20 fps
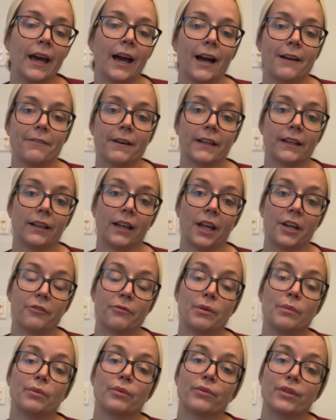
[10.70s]
I've had a lot of
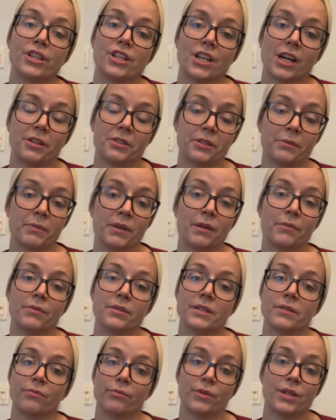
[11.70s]
people reach out to me
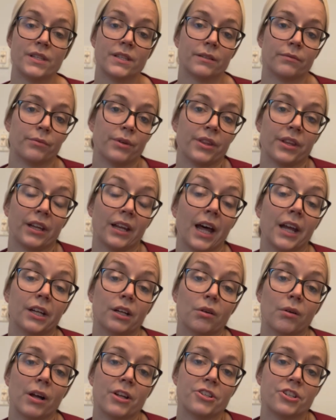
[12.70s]
with a lot of
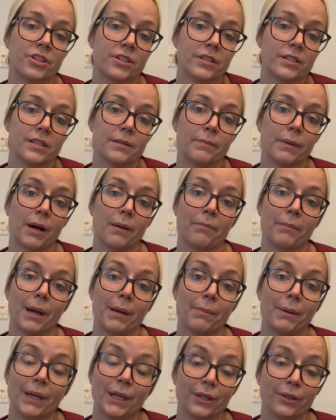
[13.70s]
questions about my
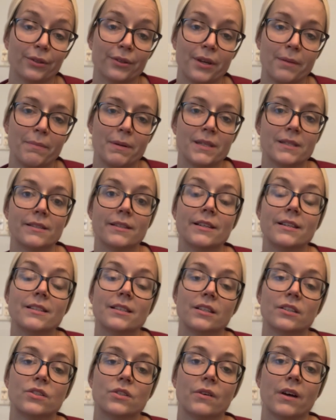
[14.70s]
bakery business,
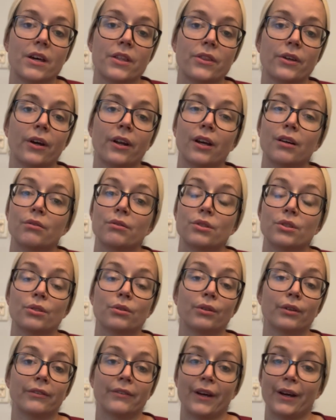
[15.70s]
and so I thought I would do
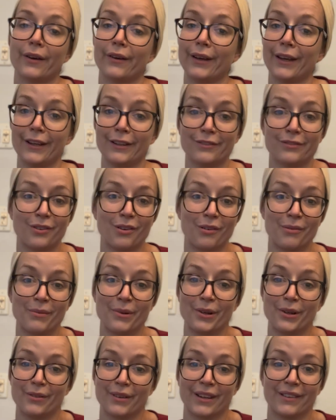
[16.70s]
a very informal
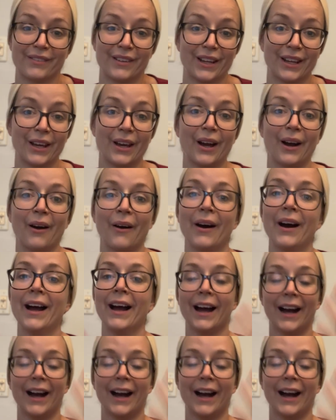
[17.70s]
quick video.